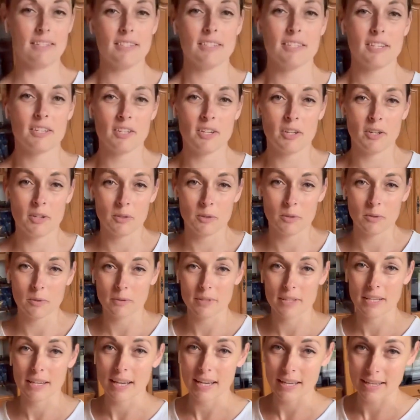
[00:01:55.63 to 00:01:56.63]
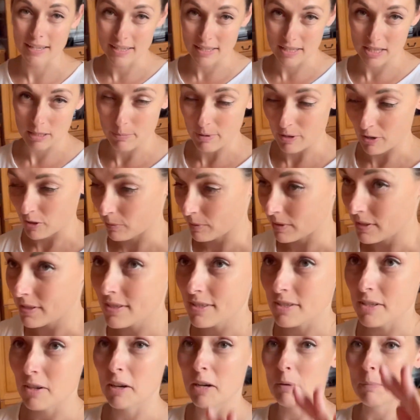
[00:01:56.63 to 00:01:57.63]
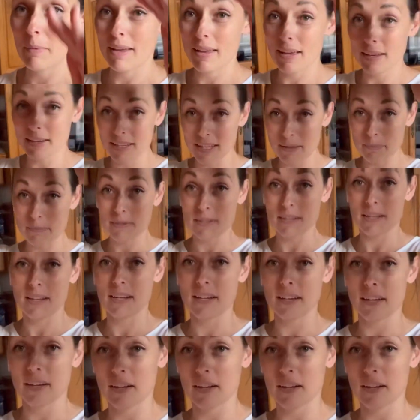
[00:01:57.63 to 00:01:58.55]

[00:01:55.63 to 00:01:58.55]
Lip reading: to know that I need the better ones. Sorry, my head keeps getting cut